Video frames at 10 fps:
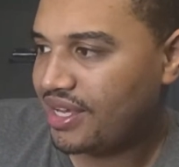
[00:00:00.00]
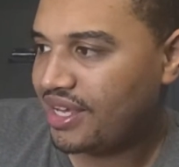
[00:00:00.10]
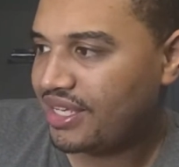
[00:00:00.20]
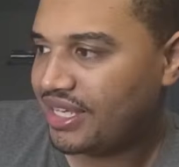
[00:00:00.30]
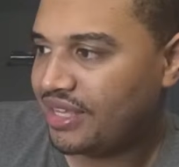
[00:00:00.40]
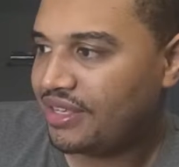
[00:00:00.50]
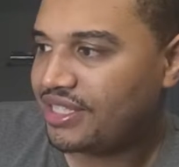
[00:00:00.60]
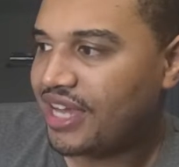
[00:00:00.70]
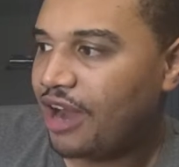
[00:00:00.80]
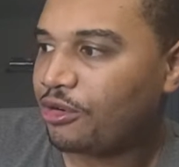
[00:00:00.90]
in the
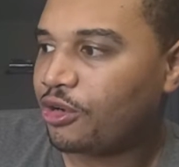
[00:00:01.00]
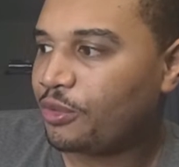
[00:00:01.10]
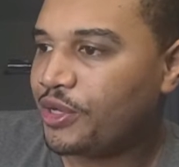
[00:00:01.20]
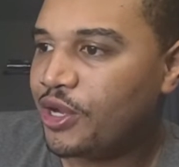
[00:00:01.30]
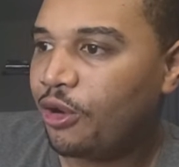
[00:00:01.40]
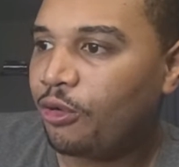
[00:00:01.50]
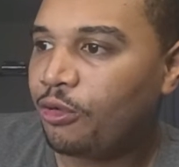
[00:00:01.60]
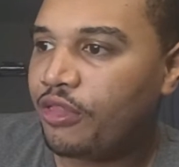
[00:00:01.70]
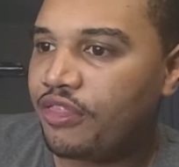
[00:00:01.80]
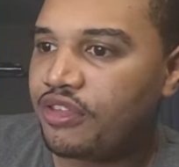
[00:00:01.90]
tower, we know
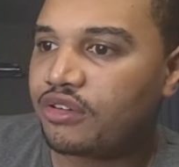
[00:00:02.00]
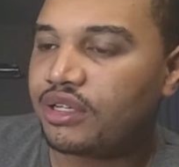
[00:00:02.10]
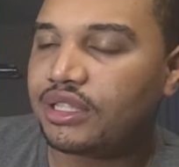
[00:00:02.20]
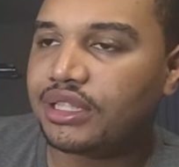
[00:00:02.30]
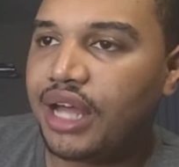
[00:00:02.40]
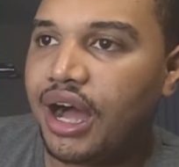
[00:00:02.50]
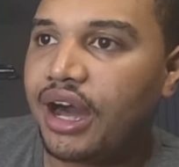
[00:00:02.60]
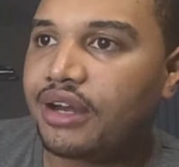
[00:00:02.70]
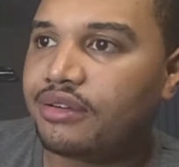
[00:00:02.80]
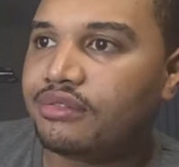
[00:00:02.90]
that there are a lot
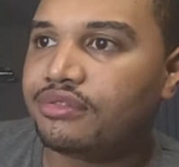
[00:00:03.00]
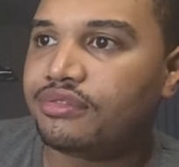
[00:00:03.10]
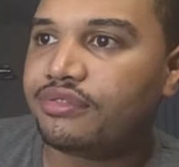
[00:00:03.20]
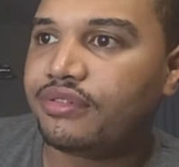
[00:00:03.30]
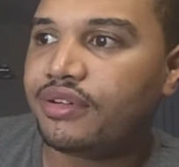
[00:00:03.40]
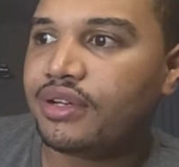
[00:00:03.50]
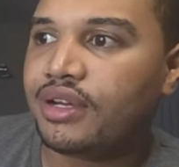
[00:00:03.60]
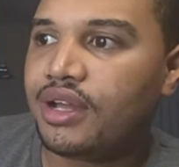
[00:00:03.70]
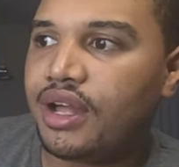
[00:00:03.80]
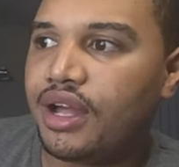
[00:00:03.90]
of
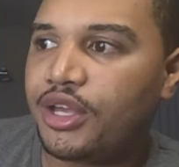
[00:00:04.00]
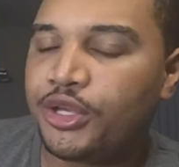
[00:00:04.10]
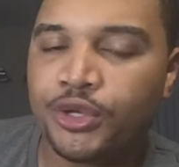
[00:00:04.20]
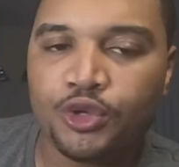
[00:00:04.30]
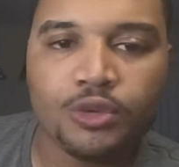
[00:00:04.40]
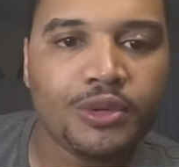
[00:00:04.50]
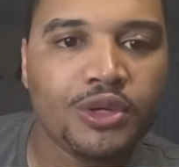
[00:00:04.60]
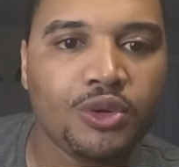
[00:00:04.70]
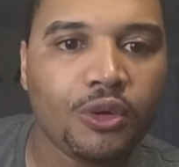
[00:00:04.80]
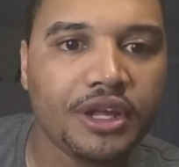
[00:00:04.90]

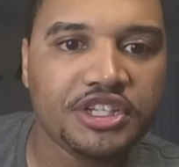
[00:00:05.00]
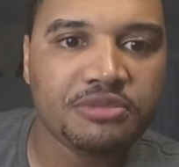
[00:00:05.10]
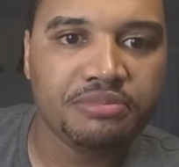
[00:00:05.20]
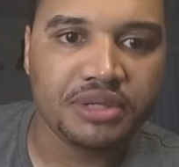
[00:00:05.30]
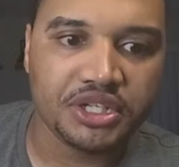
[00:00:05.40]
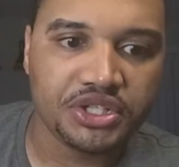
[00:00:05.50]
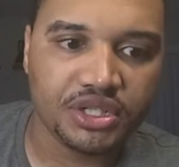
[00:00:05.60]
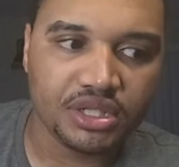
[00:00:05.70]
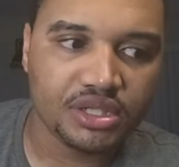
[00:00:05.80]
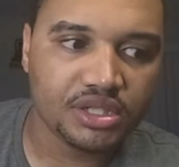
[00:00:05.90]
humanoid
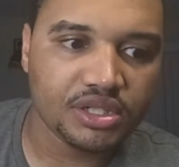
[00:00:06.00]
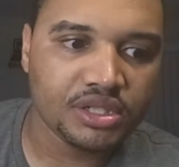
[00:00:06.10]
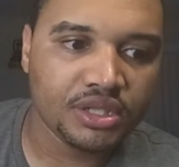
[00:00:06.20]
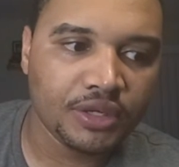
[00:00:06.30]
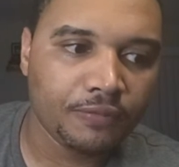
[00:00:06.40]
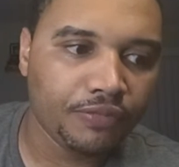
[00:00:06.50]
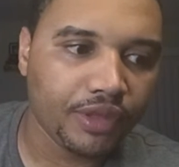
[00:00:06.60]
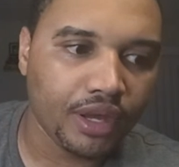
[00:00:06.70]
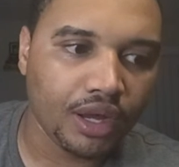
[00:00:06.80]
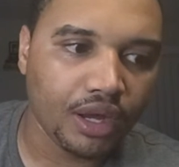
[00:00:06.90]
species.
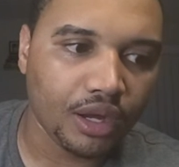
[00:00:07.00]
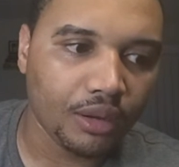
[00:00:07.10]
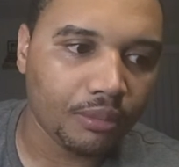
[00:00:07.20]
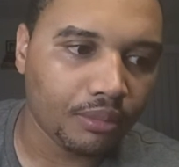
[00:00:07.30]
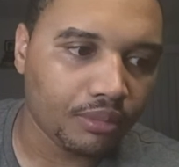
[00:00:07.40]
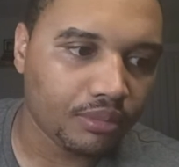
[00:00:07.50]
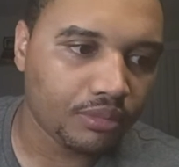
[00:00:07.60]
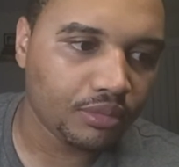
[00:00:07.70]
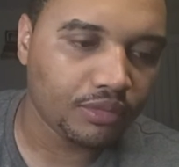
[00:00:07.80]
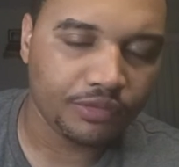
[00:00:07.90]

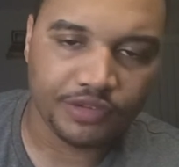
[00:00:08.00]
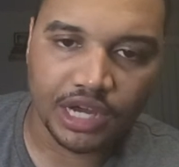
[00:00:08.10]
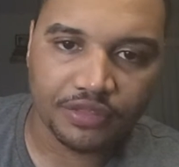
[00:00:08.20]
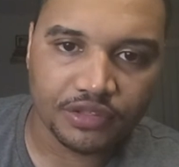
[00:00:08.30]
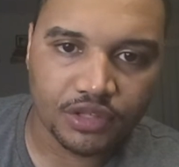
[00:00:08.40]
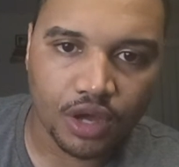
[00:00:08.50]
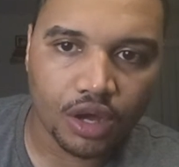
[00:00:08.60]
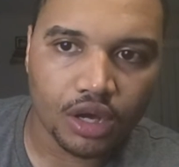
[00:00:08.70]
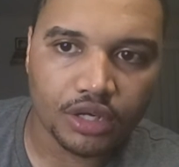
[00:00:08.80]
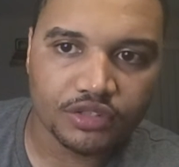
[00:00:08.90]
You've got the
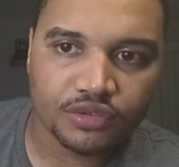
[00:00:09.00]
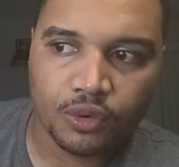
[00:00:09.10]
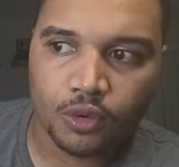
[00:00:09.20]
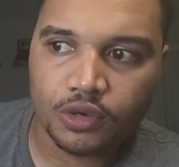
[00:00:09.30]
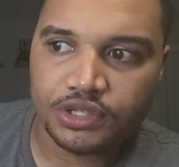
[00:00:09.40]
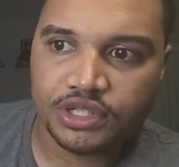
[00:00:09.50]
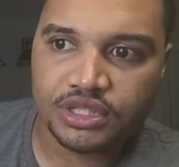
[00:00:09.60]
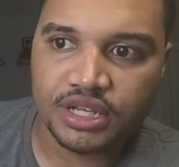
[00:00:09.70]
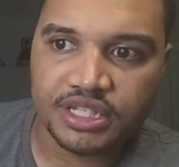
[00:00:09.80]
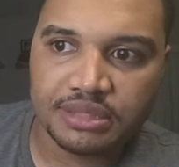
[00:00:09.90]
dogs, of course.
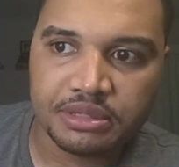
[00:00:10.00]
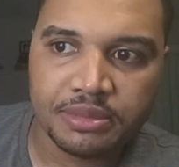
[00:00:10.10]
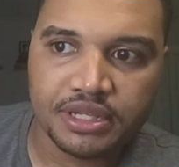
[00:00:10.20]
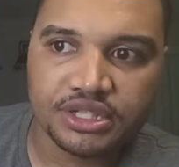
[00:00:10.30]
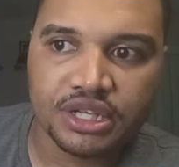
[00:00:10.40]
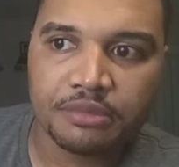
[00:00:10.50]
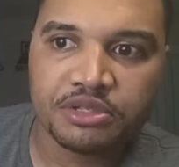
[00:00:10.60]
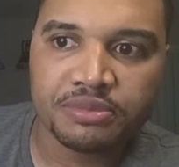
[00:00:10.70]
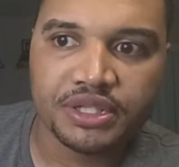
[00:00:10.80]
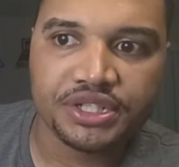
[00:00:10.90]
They seem to be a
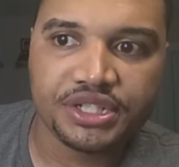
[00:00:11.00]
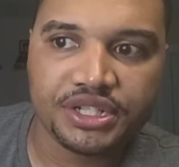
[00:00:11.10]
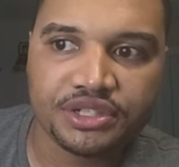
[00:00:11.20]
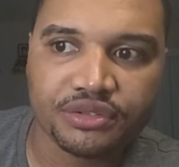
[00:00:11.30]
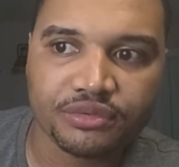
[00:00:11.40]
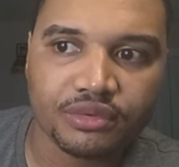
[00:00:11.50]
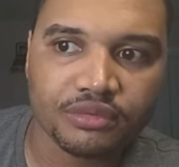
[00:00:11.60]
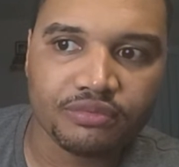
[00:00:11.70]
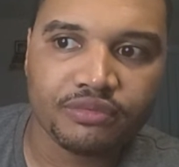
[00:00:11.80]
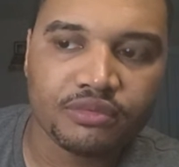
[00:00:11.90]
subspecies of
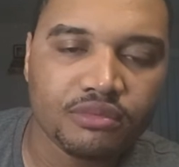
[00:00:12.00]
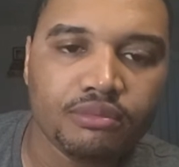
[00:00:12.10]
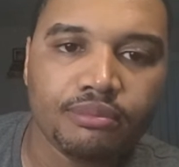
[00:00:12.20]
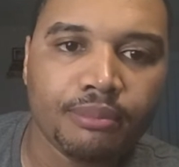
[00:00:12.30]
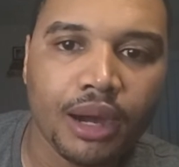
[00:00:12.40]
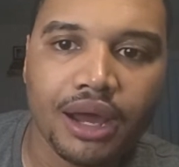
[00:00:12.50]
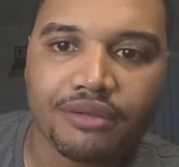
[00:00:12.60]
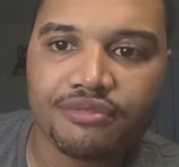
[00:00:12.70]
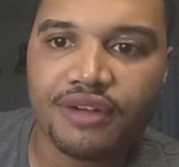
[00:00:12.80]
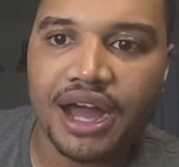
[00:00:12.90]
a
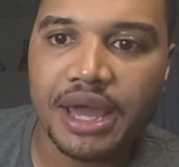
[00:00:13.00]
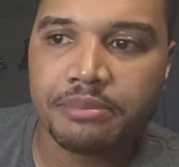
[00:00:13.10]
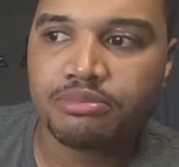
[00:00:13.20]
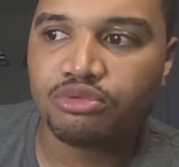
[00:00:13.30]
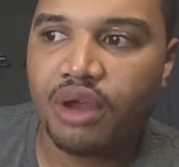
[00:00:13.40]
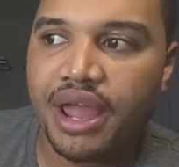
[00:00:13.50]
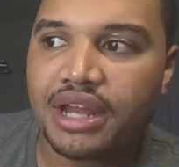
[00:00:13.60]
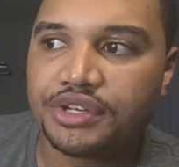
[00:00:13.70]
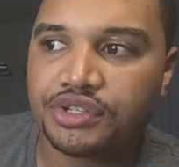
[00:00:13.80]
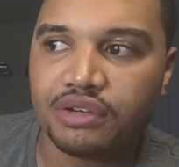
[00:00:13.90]
modified
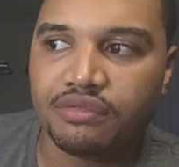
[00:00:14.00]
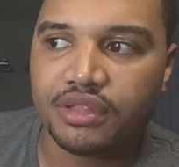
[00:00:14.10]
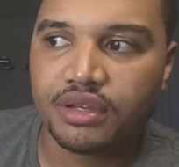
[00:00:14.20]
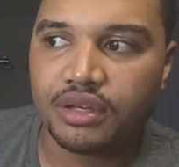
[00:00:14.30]
branch of the